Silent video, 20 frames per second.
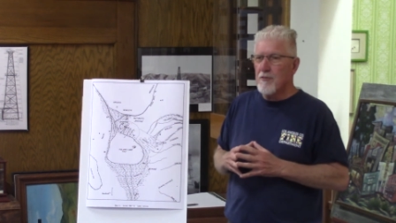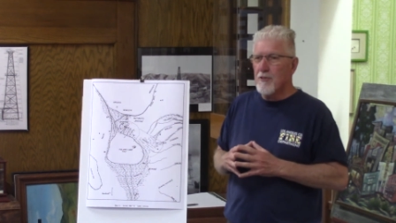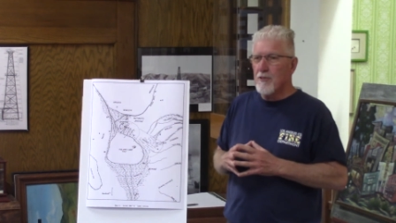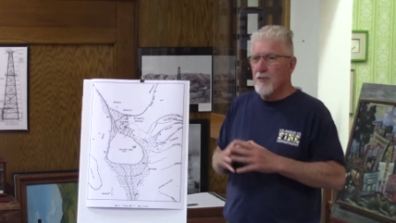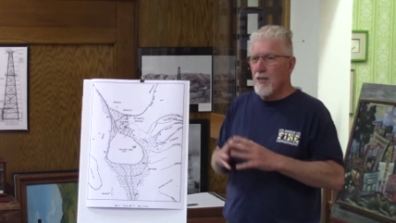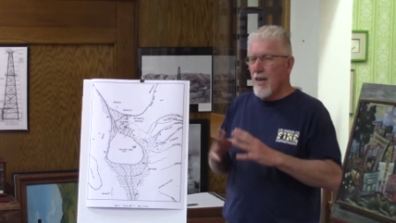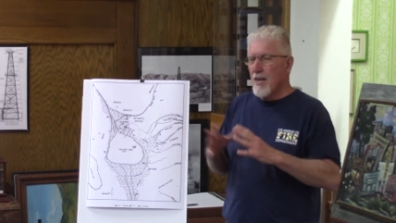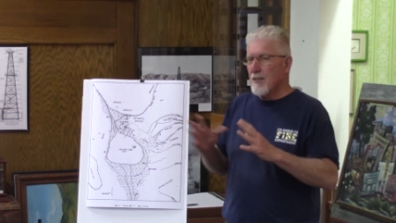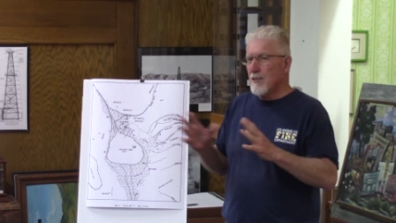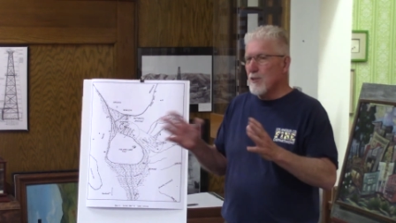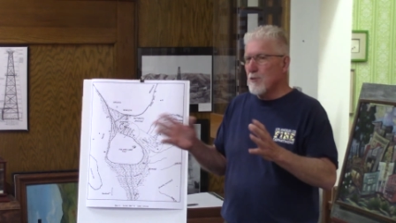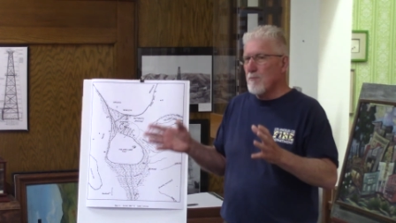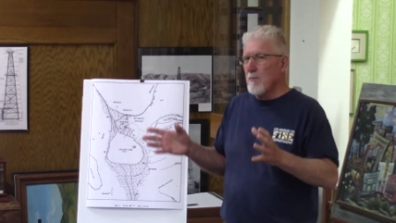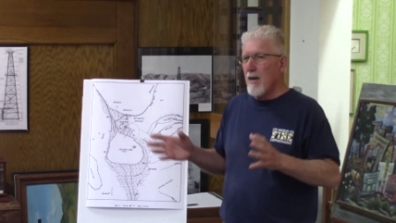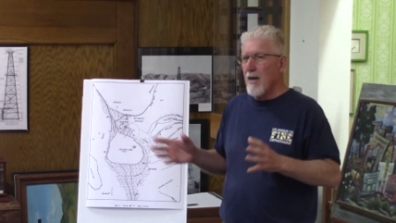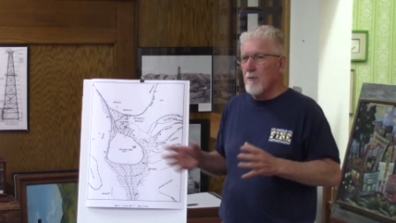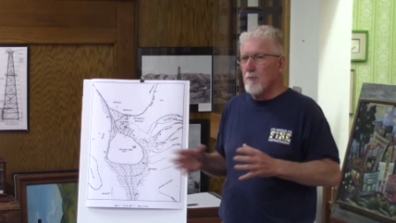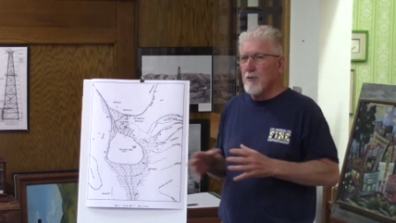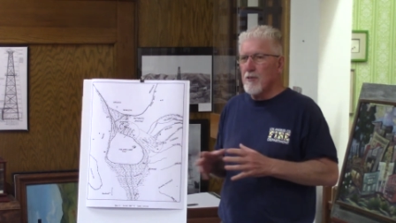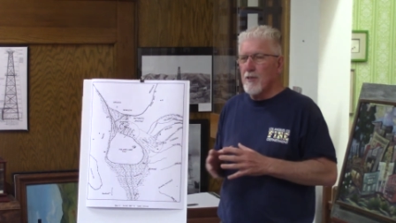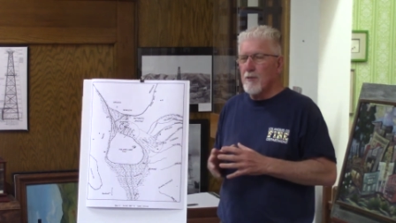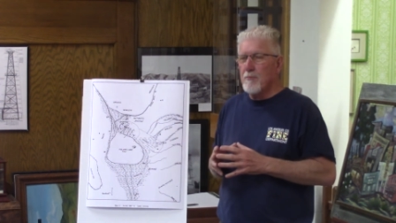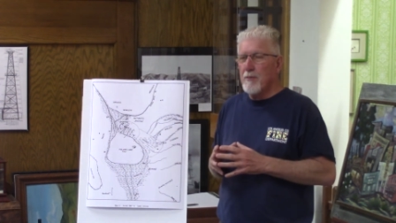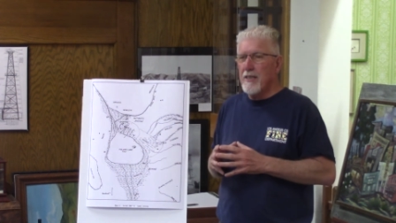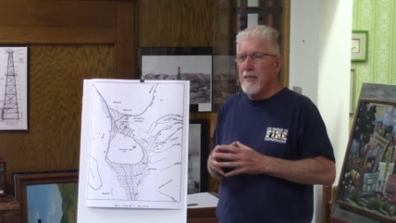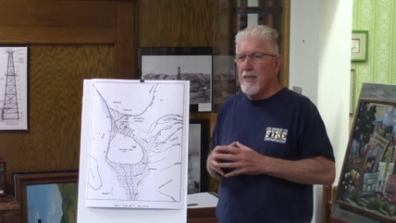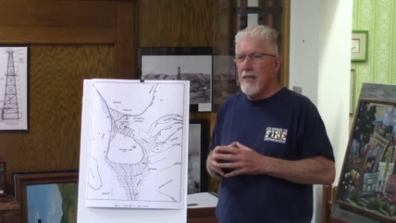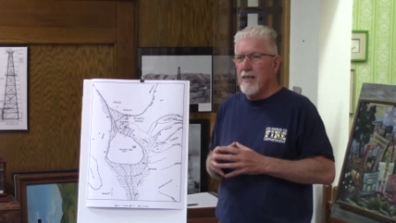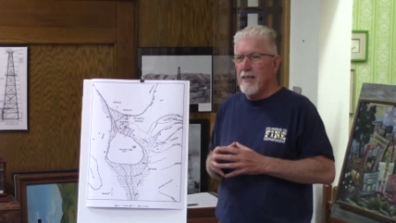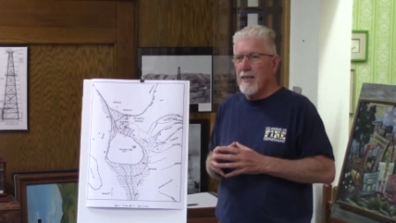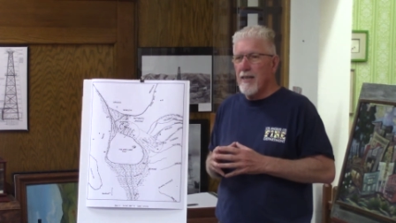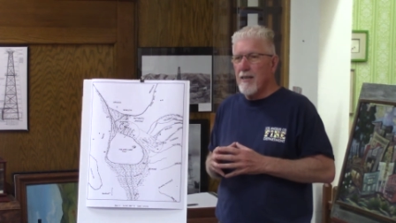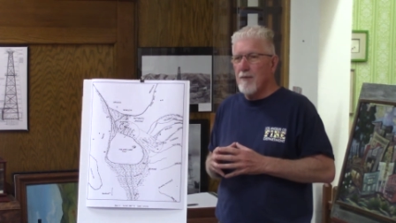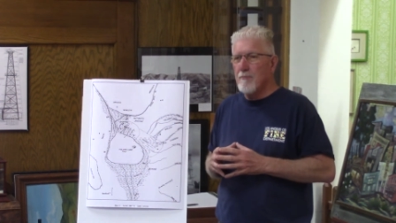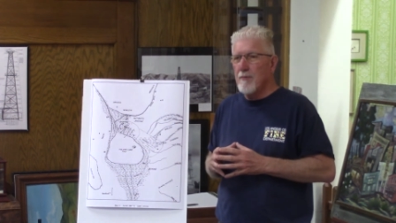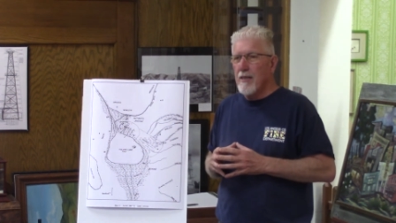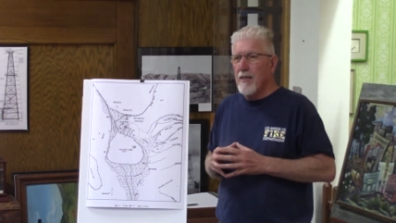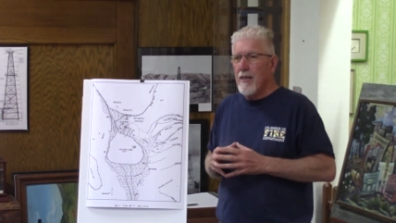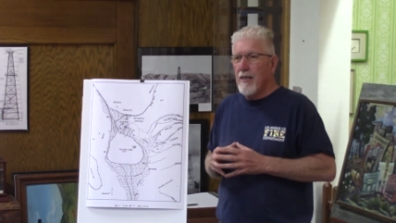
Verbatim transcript: They're not in the spot where they'll be dug up.